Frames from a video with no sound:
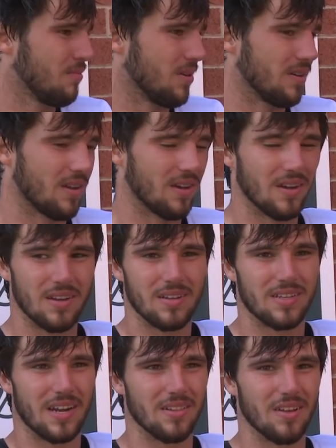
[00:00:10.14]
but
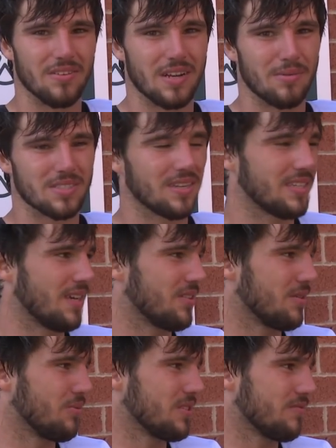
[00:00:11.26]
gotta love it. I'm excited to get out there
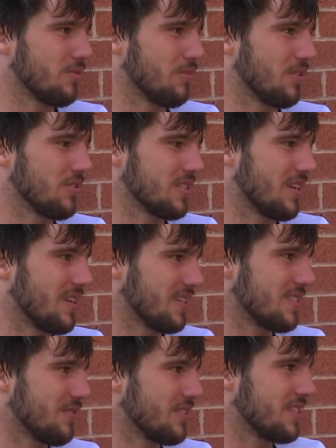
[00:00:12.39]
and play some football Thursday night against
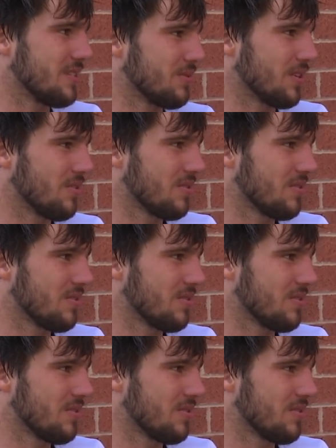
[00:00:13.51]
a different team. You know,